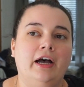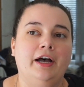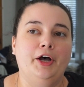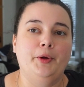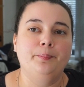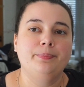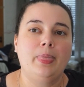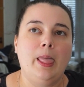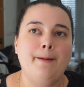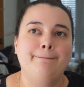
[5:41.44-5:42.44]

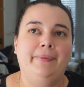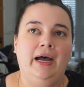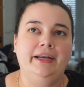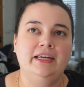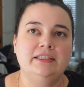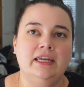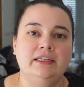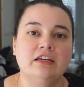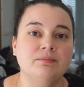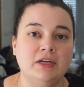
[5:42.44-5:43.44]
Um, but it
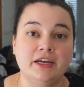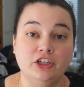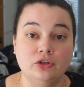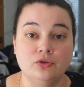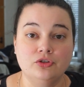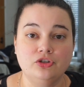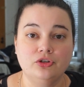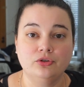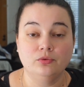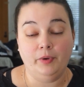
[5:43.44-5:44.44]
did give me a
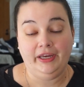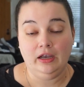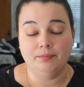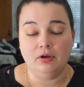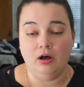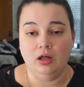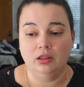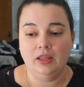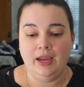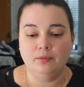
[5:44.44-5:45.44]
huge wake-up
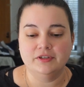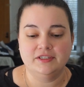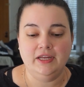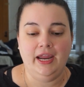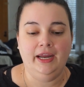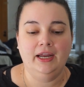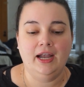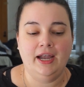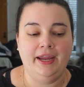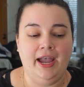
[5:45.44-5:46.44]
call, I will say.
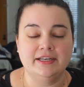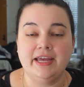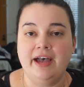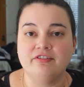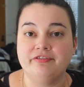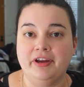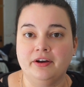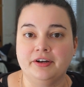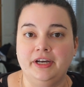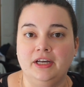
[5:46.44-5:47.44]
I had to have a
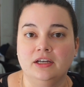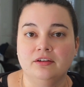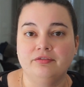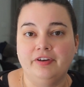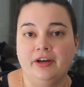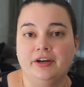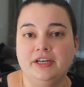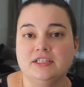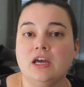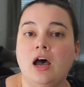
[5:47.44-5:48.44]
very,
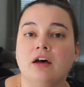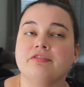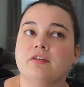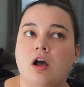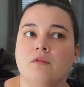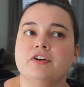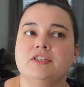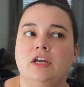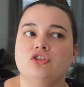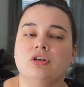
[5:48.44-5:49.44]
very tough
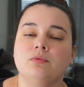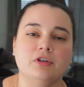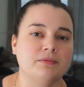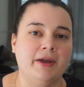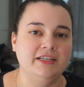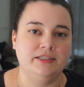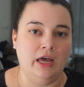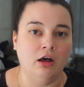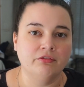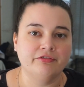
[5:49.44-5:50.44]
conversation with
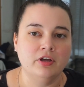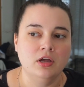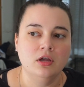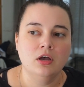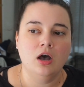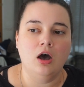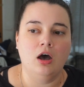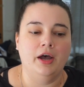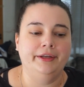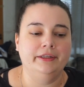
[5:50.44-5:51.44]
myself
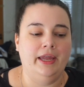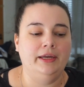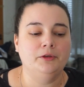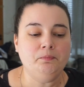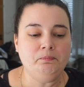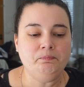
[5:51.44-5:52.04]
on, like,